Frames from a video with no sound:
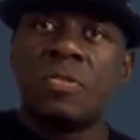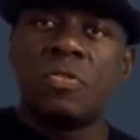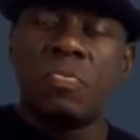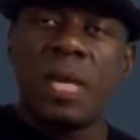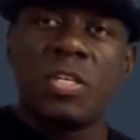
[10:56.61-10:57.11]

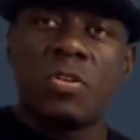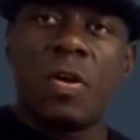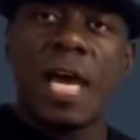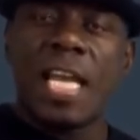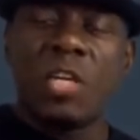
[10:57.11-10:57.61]
to make
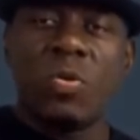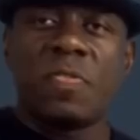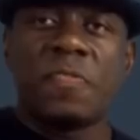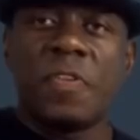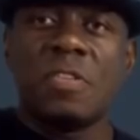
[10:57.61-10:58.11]
sure
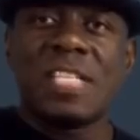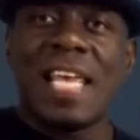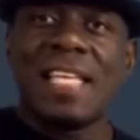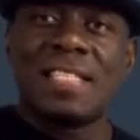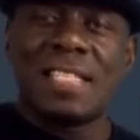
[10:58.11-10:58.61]
adequate funds
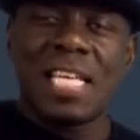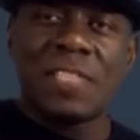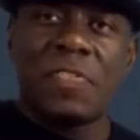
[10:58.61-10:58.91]
exist